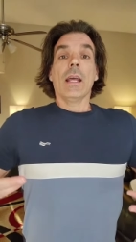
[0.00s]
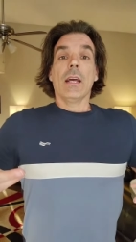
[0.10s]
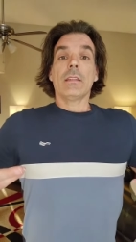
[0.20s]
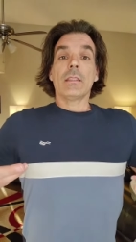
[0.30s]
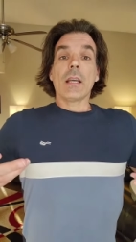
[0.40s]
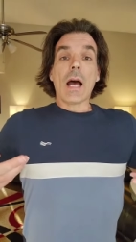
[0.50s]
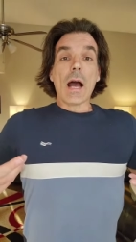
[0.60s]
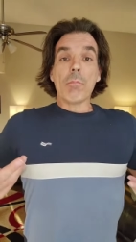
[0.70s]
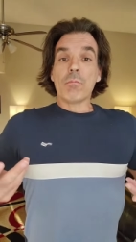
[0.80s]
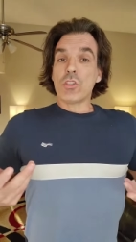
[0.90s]
And at the
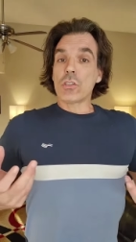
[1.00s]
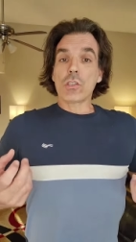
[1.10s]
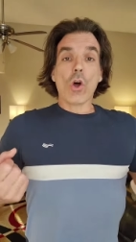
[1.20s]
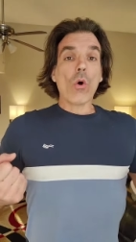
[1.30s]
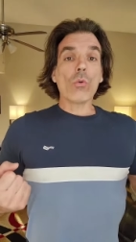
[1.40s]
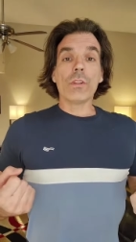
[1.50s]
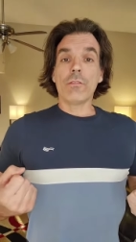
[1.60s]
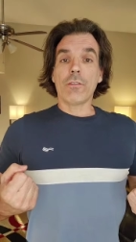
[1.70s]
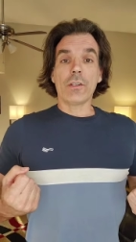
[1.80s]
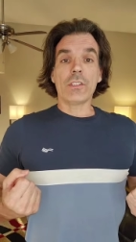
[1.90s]
top, just hold
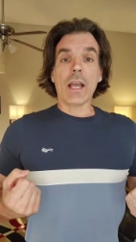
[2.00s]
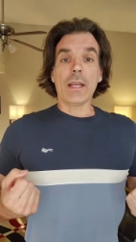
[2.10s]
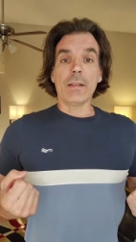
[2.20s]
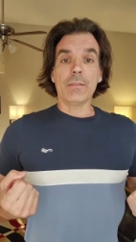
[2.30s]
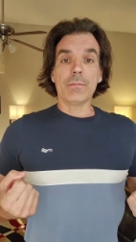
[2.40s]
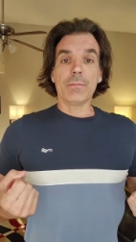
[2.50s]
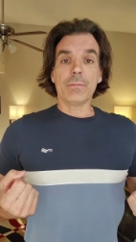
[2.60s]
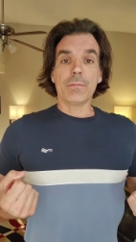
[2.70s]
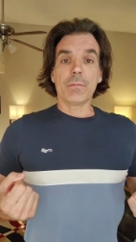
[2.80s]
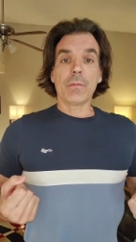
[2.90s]
it for a second.
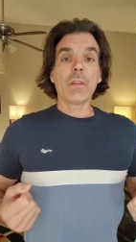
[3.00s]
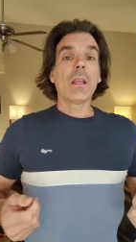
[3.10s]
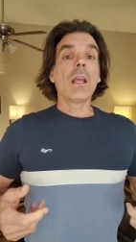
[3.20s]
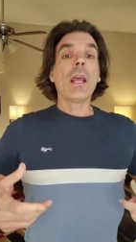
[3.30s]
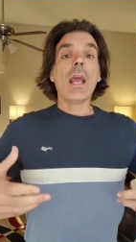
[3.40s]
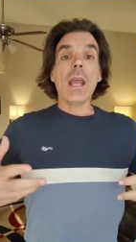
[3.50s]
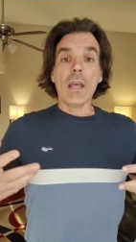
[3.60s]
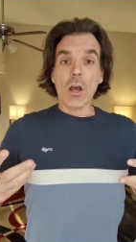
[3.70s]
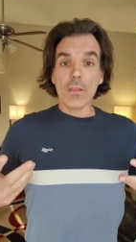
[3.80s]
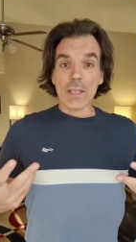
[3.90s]

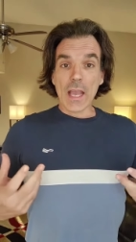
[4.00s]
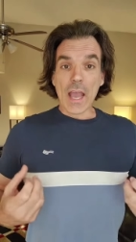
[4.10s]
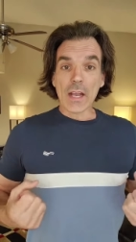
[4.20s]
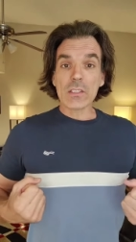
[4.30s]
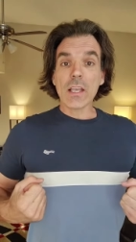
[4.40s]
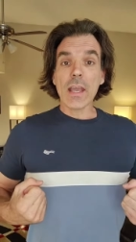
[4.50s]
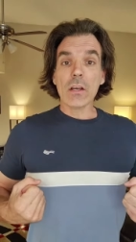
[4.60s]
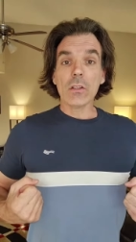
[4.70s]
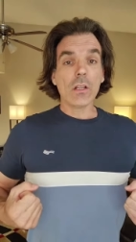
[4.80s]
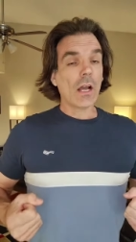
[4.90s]
And on the
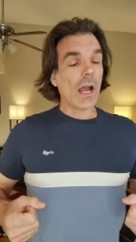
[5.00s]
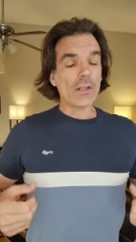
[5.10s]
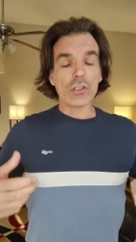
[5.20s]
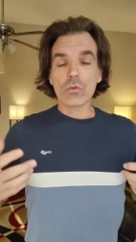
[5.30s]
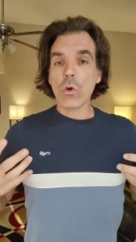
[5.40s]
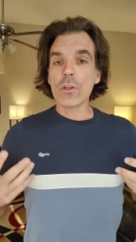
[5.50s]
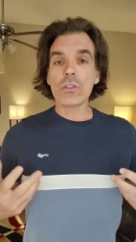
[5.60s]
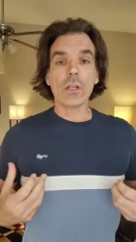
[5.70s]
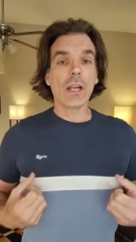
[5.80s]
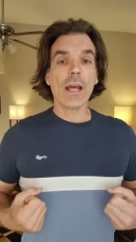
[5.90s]
exhale, I just
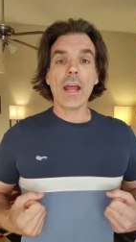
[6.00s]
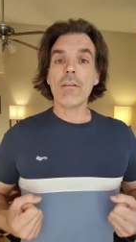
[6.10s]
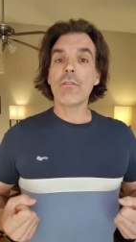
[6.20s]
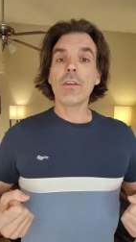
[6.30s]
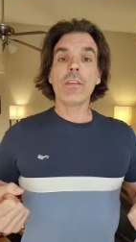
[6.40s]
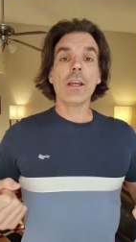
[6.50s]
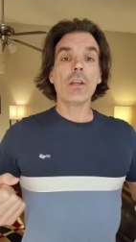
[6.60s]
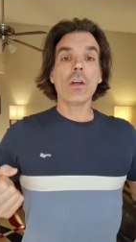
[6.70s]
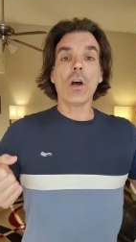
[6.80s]
want you to let everything